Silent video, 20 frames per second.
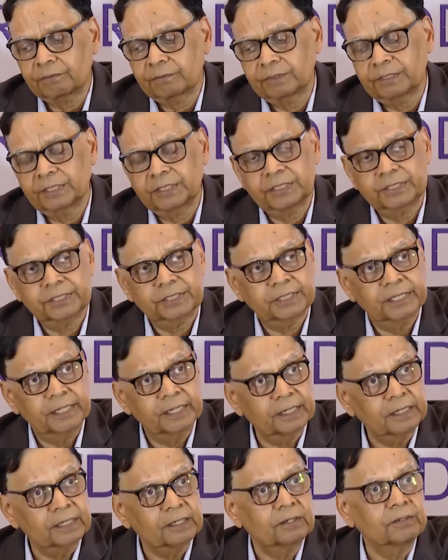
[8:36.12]
the
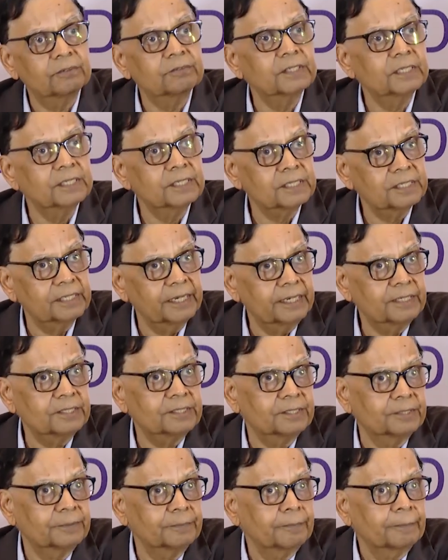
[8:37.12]
share of the
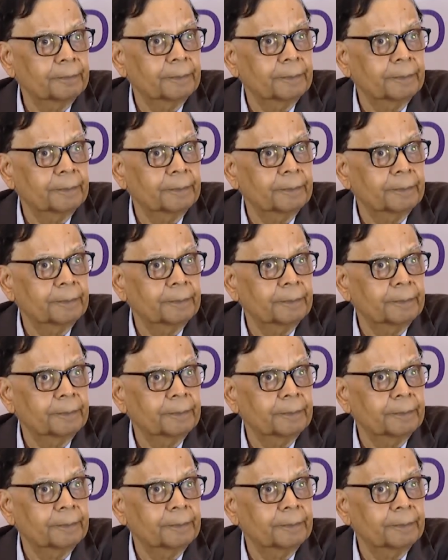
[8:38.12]
states